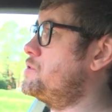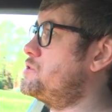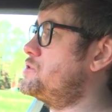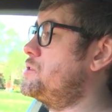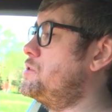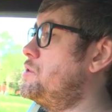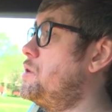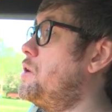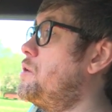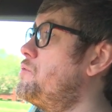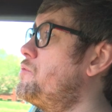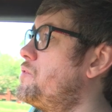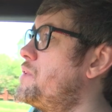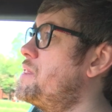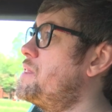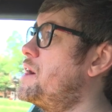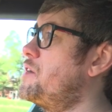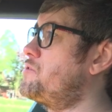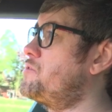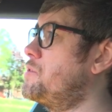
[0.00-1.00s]
So hopefully
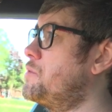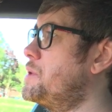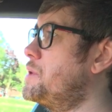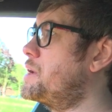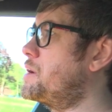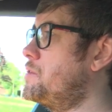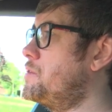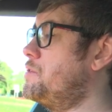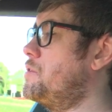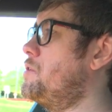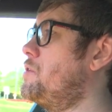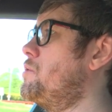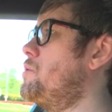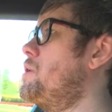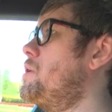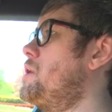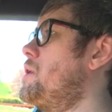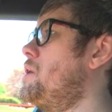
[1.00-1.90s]
that's what we can do